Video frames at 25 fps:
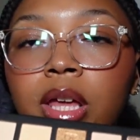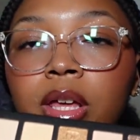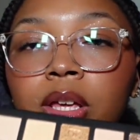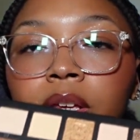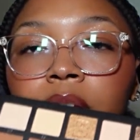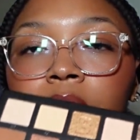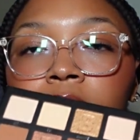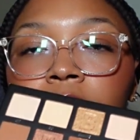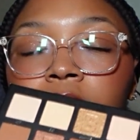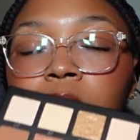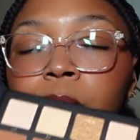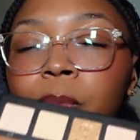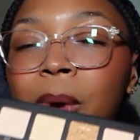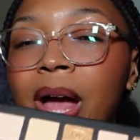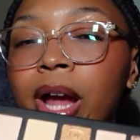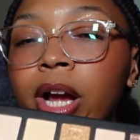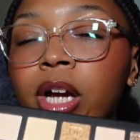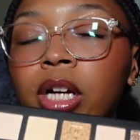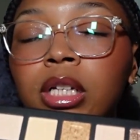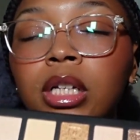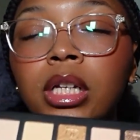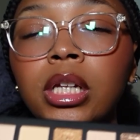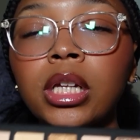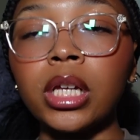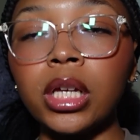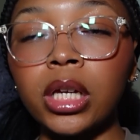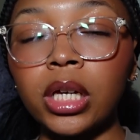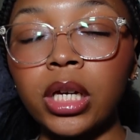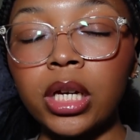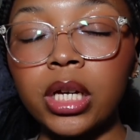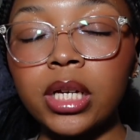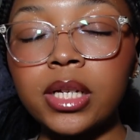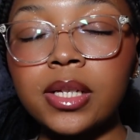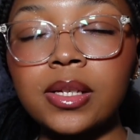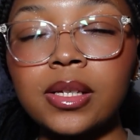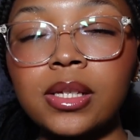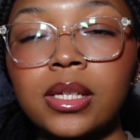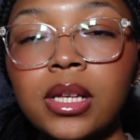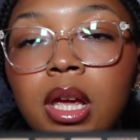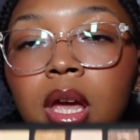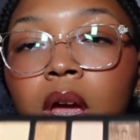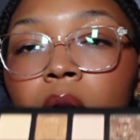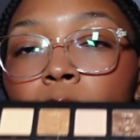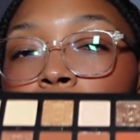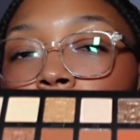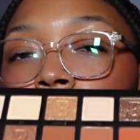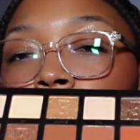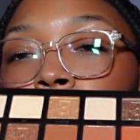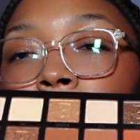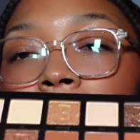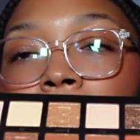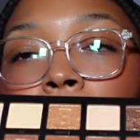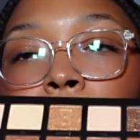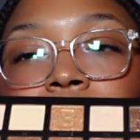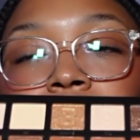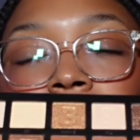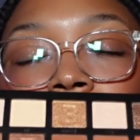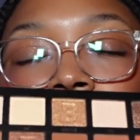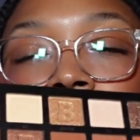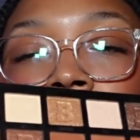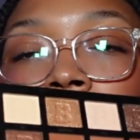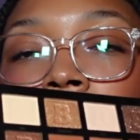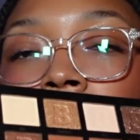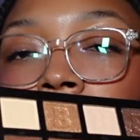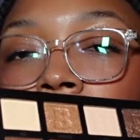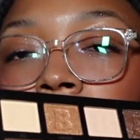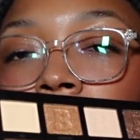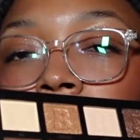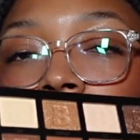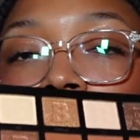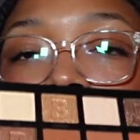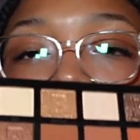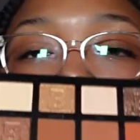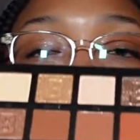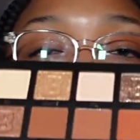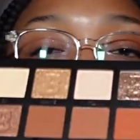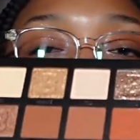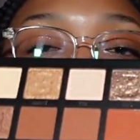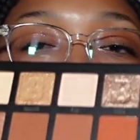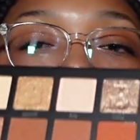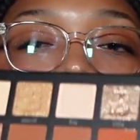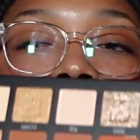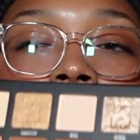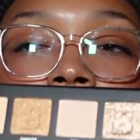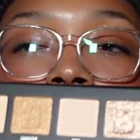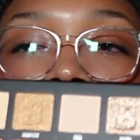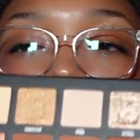inspired looks with pops of color, this